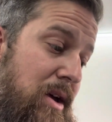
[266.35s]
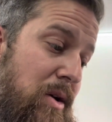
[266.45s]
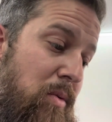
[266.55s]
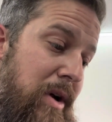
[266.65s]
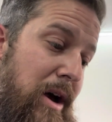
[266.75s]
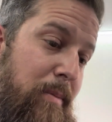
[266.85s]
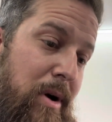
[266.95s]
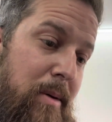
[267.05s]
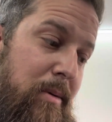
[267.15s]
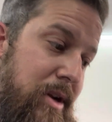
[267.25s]
what I'll
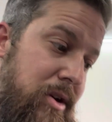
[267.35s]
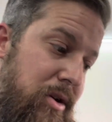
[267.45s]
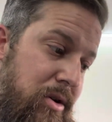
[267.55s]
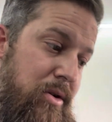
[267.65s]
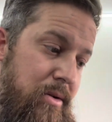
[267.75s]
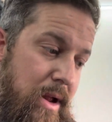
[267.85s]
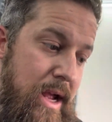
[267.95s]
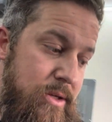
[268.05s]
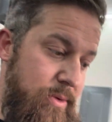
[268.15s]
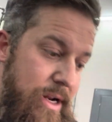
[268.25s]
probably do
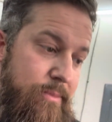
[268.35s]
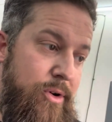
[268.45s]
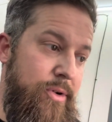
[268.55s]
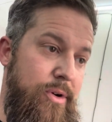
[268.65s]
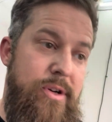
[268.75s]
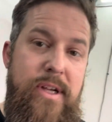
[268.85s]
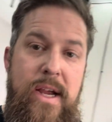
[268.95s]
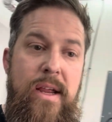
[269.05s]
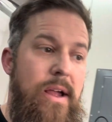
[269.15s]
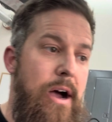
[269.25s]
is when I'm
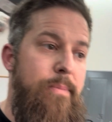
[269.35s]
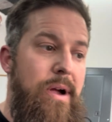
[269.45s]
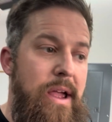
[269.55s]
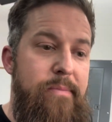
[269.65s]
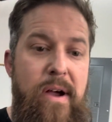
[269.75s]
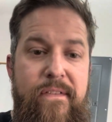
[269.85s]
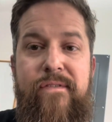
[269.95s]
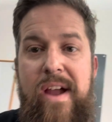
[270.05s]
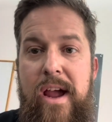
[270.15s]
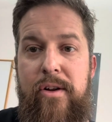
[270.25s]
cruising, I'll probably have my
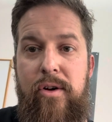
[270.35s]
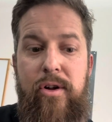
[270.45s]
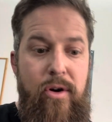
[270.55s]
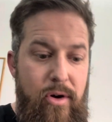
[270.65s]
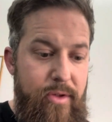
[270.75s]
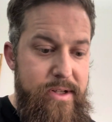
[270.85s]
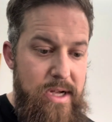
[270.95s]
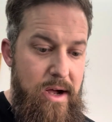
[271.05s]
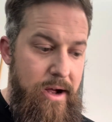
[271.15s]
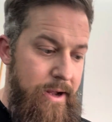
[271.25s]
fan on all the
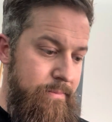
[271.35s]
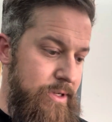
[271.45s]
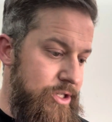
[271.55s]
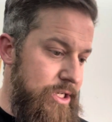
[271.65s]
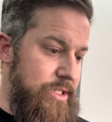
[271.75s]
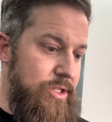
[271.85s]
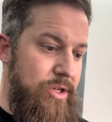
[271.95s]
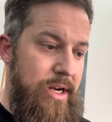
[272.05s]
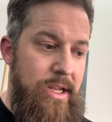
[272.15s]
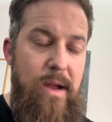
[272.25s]
time just to
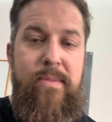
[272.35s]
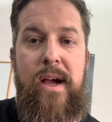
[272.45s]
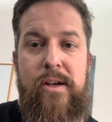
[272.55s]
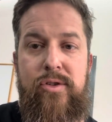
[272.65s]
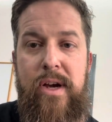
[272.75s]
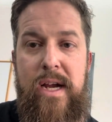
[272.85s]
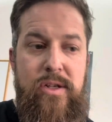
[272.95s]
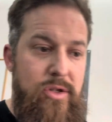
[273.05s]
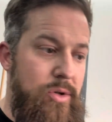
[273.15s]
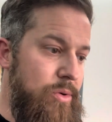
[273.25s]
try to keep that trans
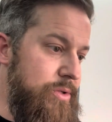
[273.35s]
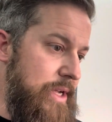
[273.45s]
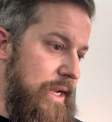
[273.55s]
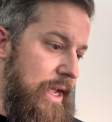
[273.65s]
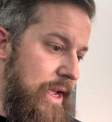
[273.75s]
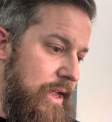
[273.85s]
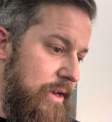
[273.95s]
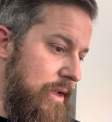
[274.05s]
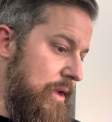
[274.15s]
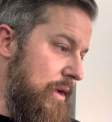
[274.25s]
as cool as I
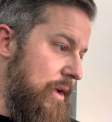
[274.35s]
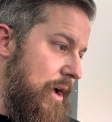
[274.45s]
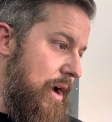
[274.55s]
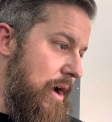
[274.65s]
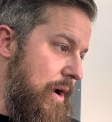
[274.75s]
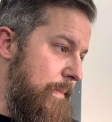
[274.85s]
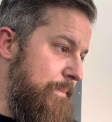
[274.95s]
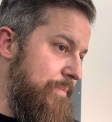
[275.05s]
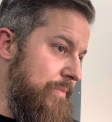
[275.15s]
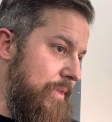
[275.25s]
can. But
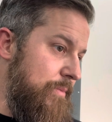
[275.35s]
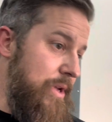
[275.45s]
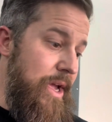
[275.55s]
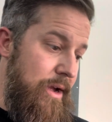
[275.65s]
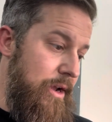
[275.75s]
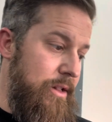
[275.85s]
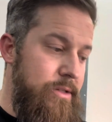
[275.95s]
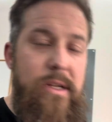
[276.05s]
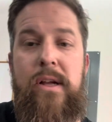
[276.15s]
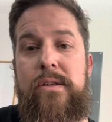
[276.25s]
yeah, it
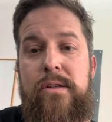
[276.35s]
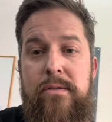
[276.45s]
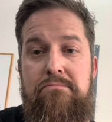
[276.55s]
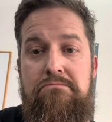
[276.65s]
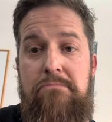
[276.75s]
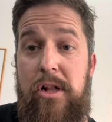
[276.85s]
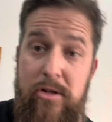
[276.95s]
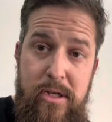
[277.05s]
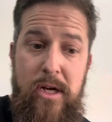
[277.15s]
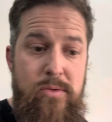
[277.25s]
looks like it's
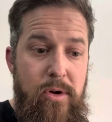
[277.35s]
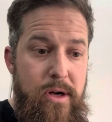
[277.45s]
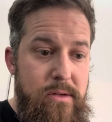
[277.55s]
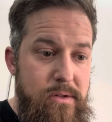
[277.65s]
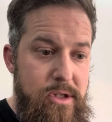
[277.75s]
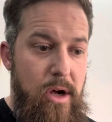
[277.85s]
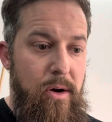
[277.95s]
working. So